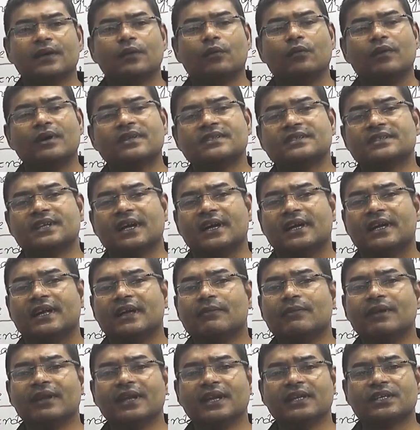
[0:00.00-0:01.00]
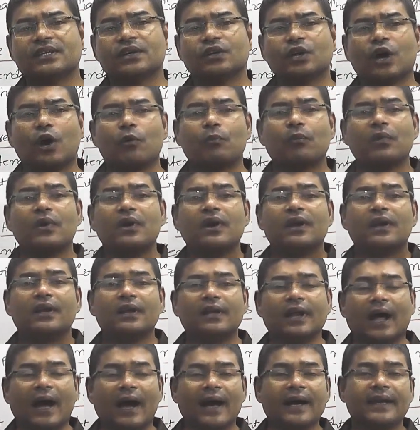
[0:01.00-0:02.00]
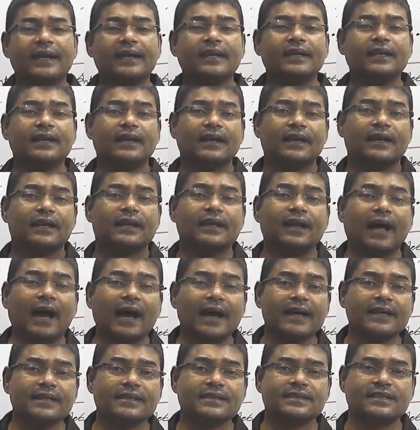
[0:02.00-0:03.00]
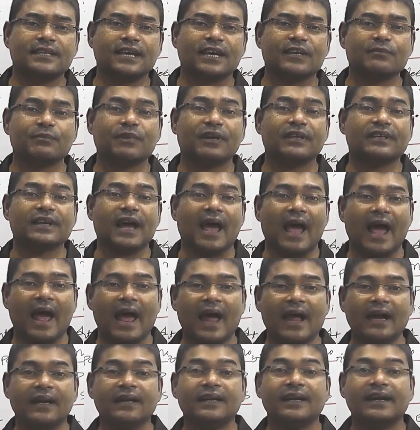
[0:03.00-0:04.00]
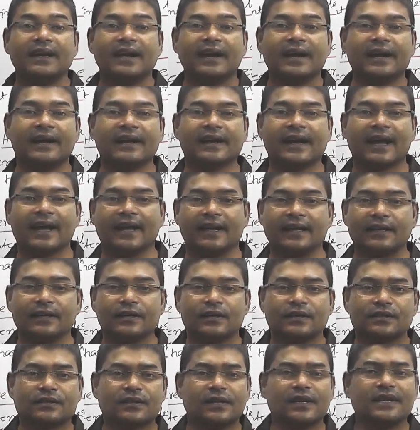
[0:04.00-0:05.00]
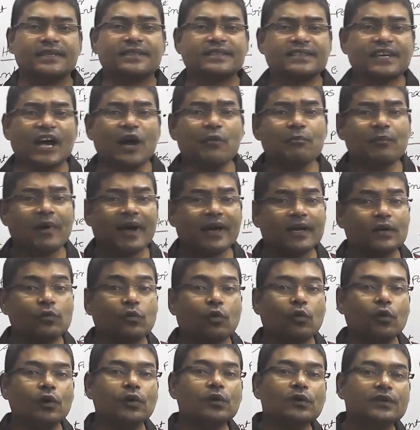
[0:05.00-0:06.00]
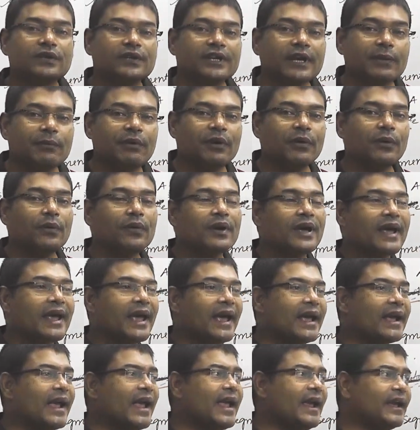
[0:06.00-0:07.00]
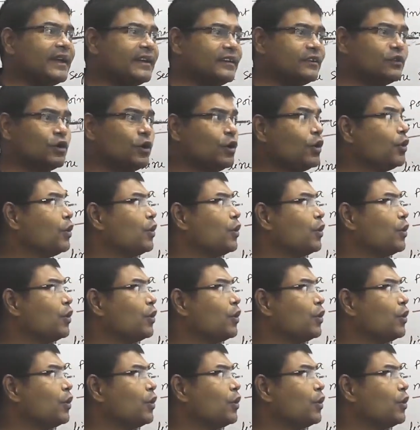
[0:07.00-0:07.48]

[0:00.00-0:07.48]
What is the definition of line segment, and ray? So let's come back. We'll review again.